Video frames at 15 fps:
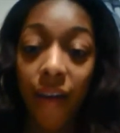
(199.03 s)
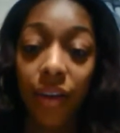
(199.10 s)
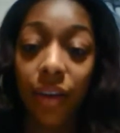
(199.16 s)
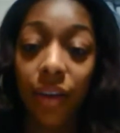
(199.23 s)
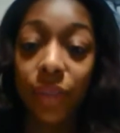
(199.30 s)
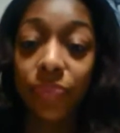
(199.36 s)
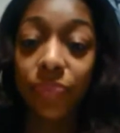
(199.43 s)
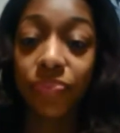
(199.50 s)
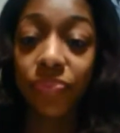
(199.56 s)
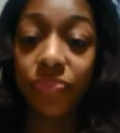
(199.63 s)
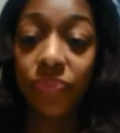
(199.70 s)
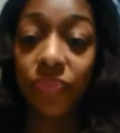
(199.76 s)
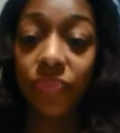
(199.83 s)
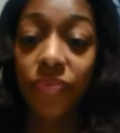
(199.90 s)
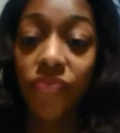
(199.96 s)

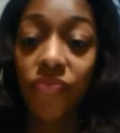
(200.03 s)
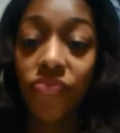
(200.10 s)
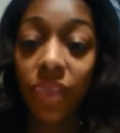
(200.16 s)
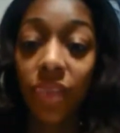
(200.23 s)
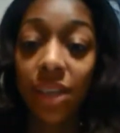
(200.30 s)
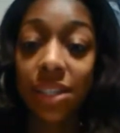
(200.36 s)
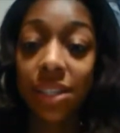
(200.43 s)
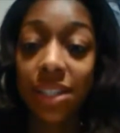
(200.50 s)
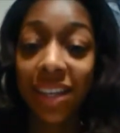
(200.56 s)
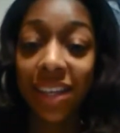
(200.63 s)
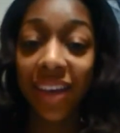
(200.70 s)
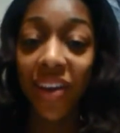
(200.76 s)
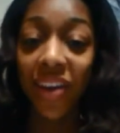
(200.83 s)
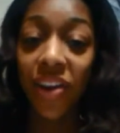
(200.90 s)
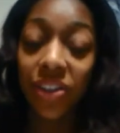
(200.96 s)
Let's
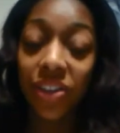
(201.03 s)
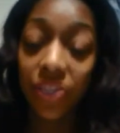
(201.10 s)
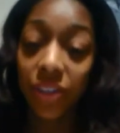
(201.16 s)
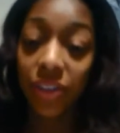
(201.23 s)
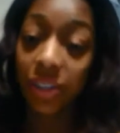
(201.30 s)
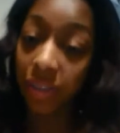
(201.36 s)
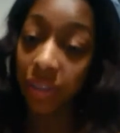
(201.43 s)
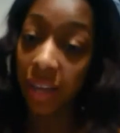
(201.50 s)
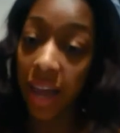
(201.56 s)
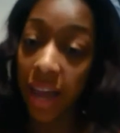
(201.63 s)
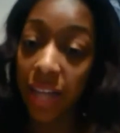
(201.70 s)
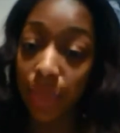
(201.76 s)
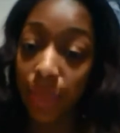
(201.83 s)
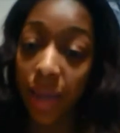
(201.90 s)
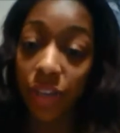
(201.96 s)
see. Also, this is the
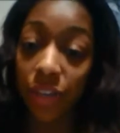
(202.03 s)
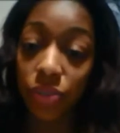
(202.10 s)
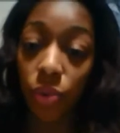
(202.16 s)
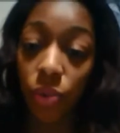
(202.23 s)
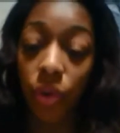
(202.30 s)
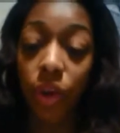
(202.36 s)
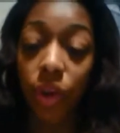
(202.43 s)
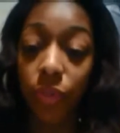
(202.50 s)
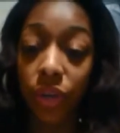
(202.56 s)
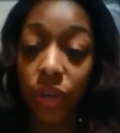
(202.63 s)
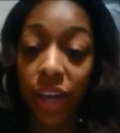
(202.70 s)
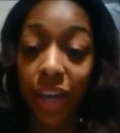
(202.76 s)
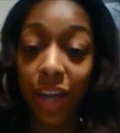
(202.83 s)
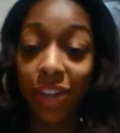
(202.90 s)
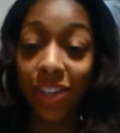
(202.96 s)
last page is oral
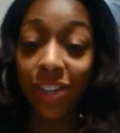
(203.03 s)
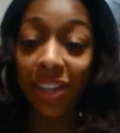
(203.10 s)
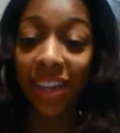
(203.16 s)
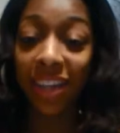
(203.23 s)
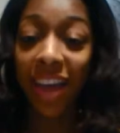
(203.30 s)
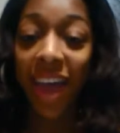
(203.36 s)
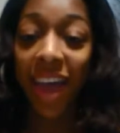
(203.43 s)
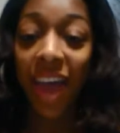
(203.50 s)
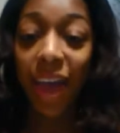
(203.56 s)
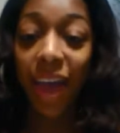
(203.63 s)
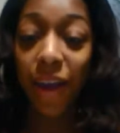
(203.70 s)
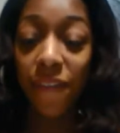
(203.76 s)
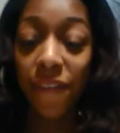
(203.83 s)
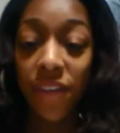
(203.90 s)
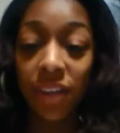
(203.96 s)
communication.
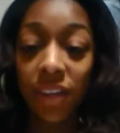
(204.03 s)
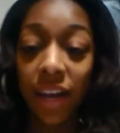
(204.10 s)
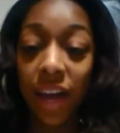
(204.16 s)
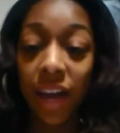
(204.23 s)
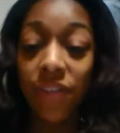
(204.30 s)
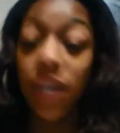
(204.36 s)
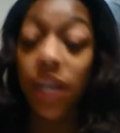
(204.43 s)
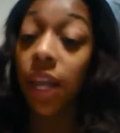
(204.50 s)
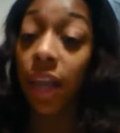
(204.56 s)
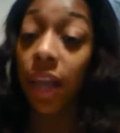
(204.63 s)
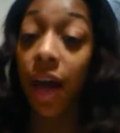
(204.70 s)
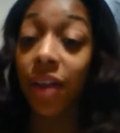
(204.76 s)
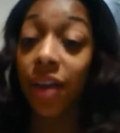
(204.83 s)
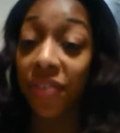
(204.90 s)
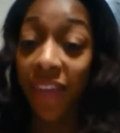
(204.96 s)
And I feel like I've done a
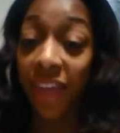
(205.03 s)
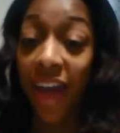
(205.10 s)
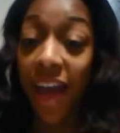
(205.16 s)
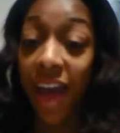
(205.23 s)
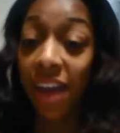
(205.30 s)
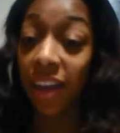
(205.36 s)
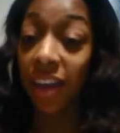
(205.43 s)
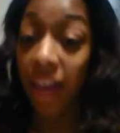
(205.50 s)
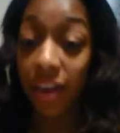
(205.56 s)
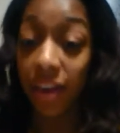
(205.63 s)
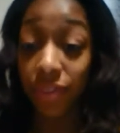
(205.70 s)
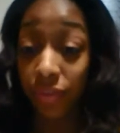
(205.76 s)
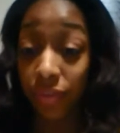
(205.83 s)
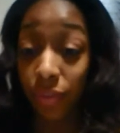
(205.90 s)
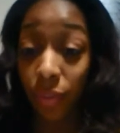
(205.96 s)
lot of that in a lot
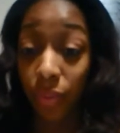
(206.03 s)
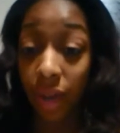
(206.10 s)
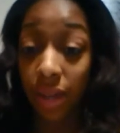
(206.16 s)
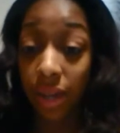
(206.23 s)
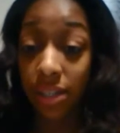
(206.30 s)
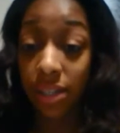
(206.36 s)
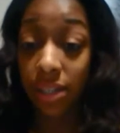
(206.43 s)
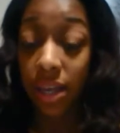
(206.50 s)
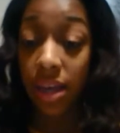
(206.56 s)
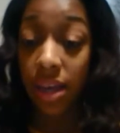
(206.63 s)
of different ways.